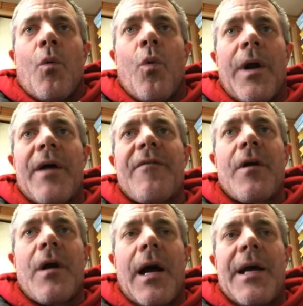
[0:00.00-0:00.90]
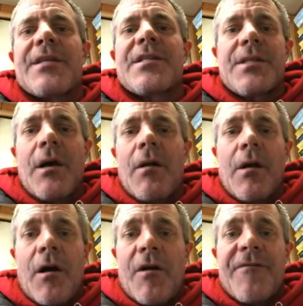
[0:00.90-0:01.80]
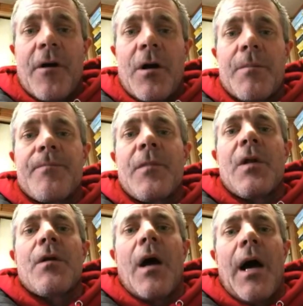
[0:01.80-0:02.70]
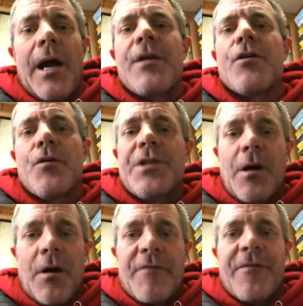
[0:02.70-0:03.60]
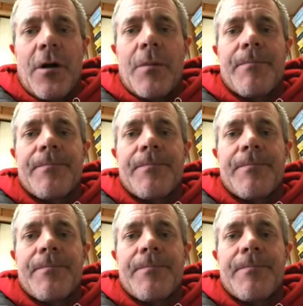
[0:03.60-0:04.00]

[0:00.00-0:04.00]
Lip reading: whatever I sell on our farm, I use on our farm.